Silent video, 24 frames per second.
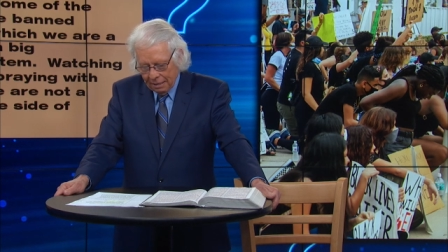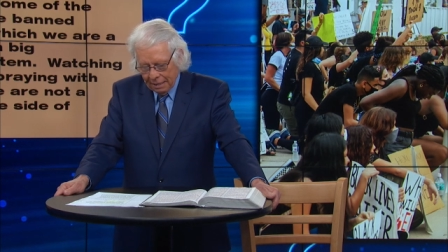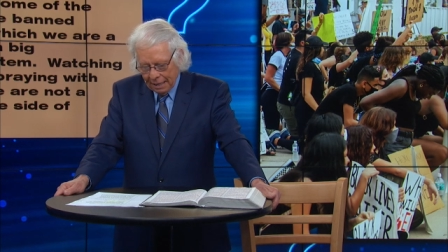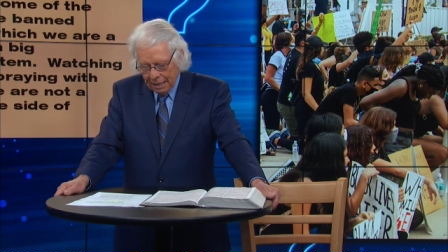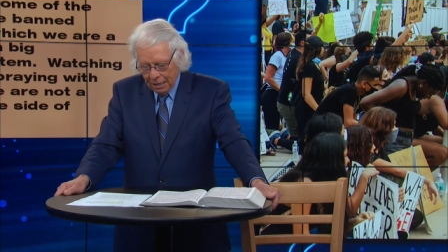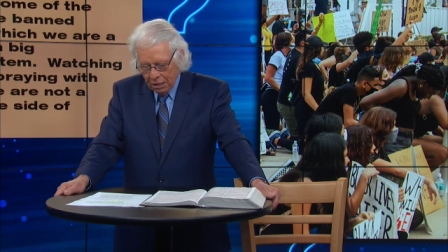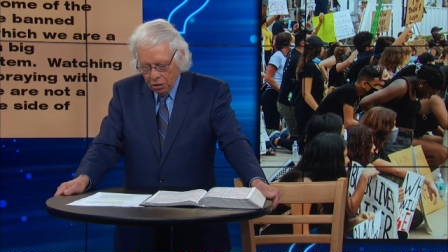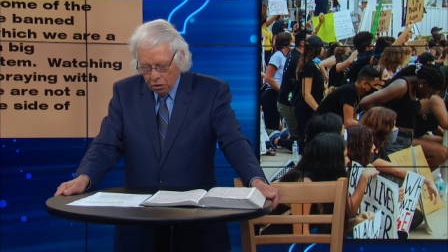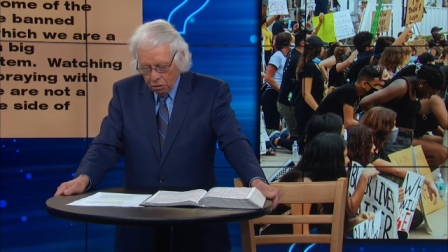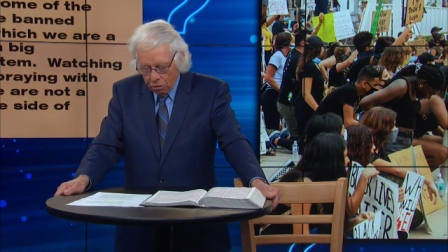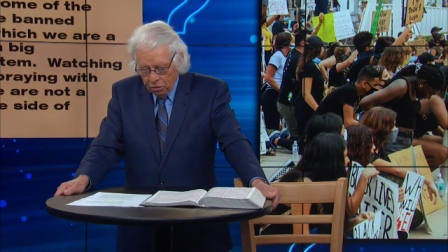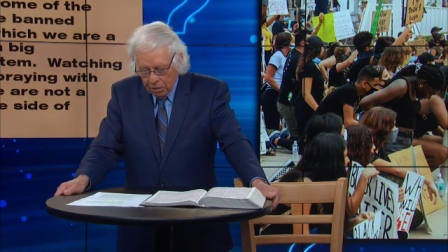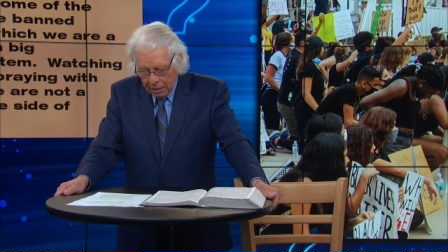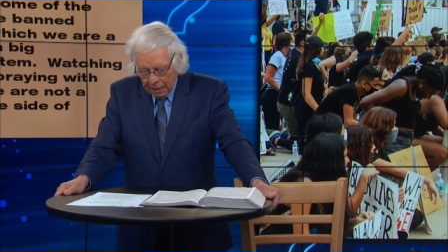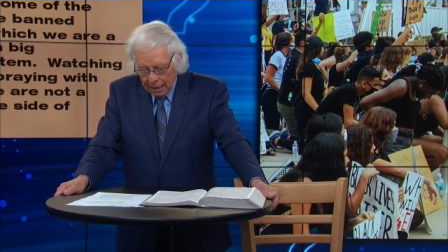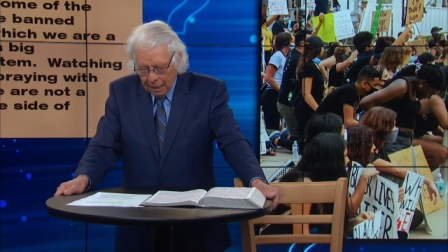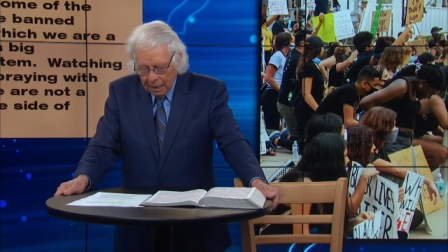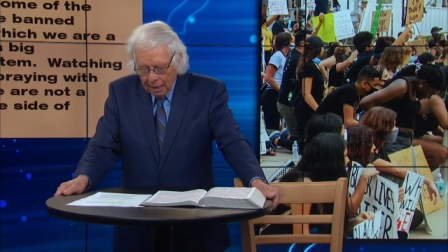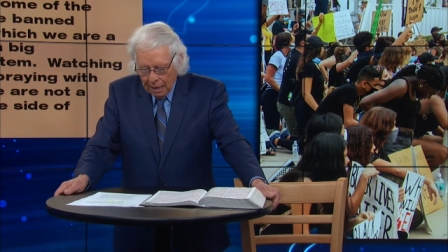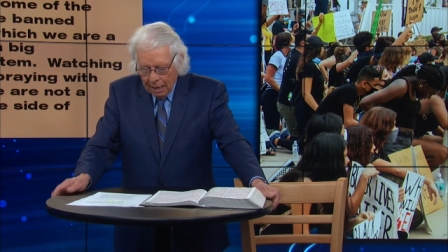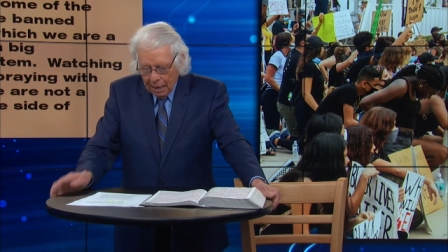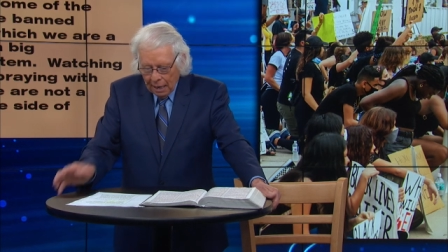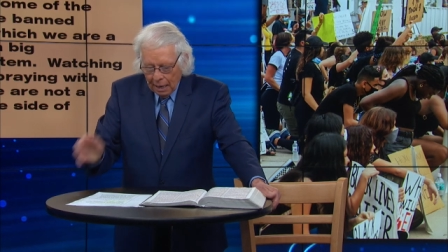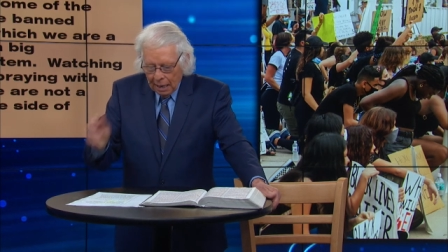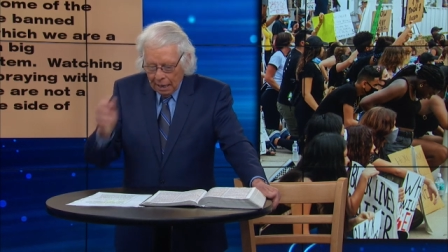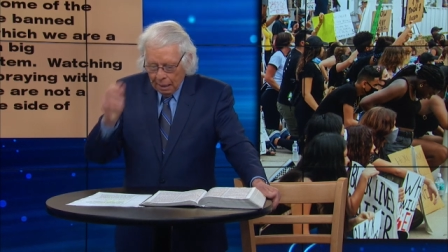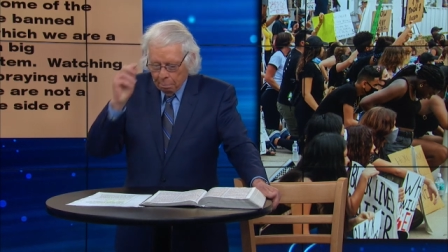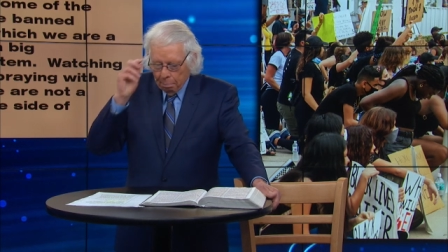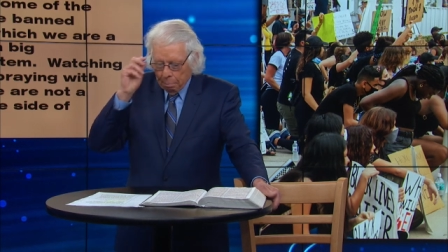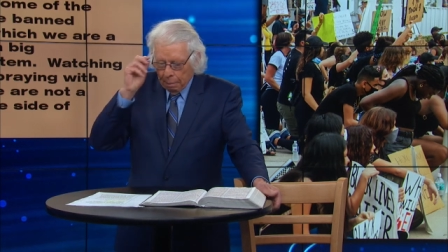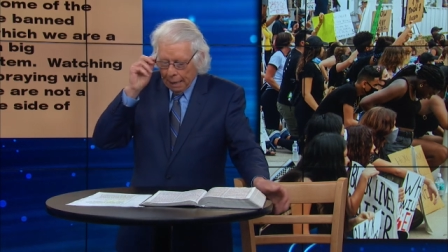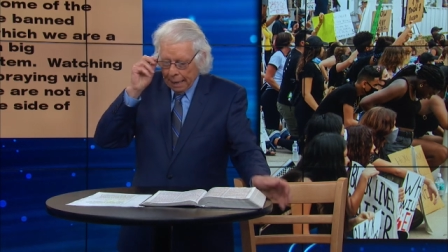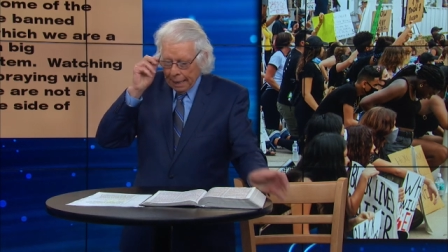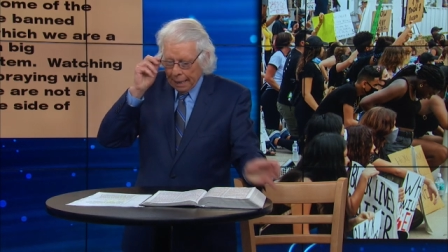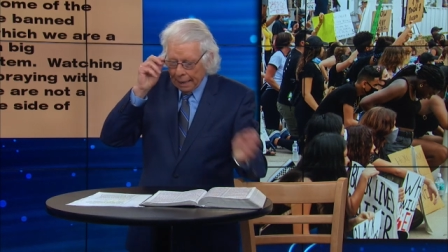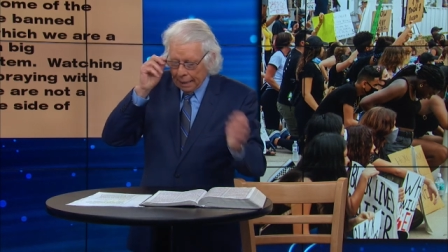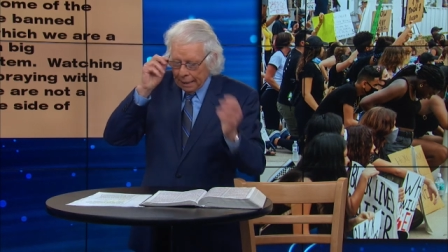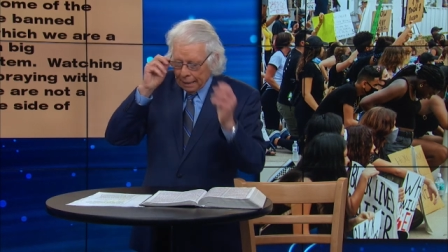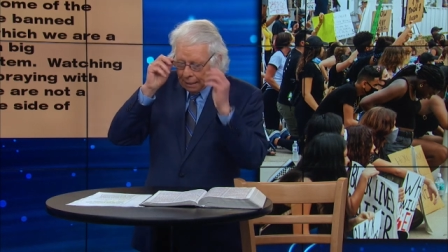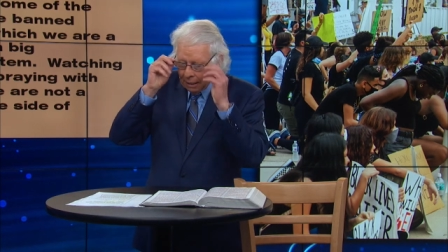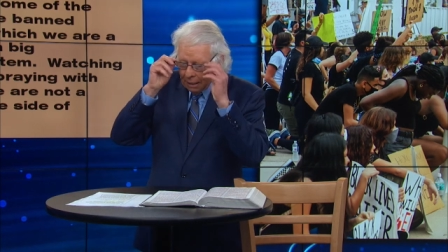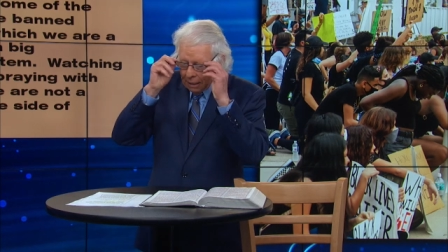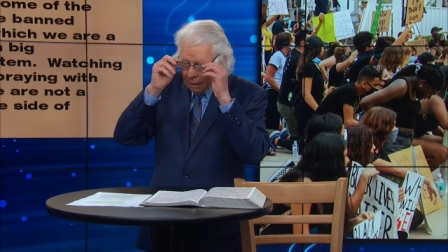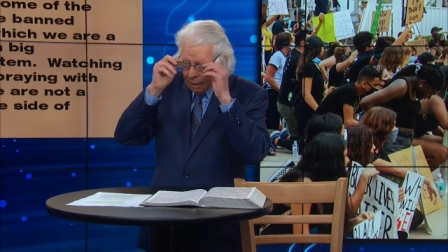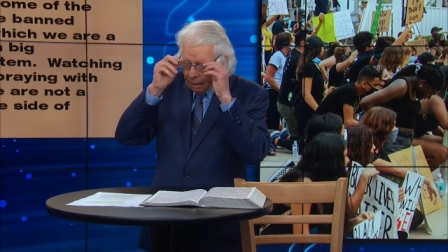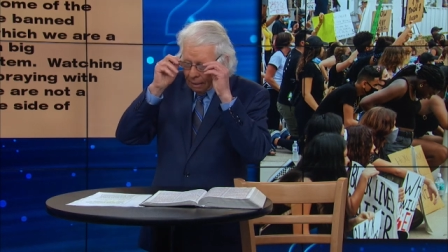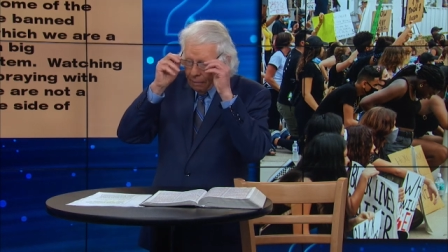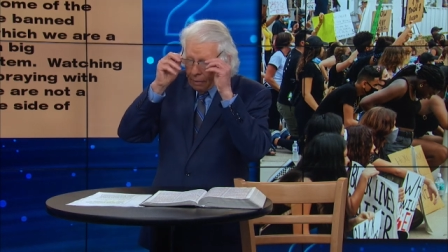they're using are
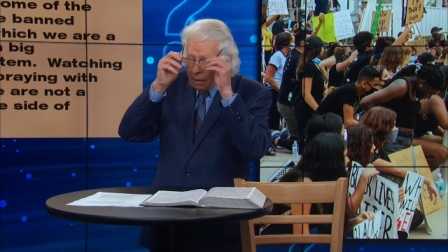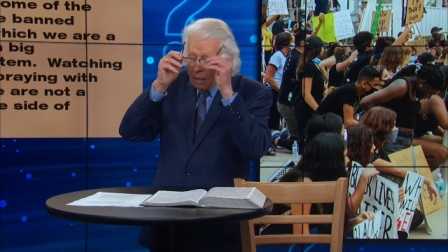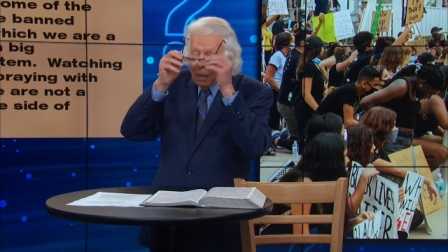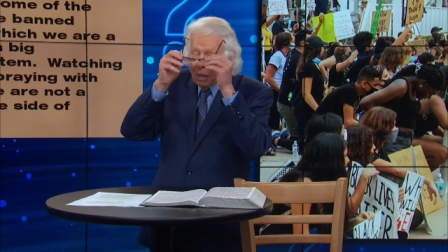banned uh,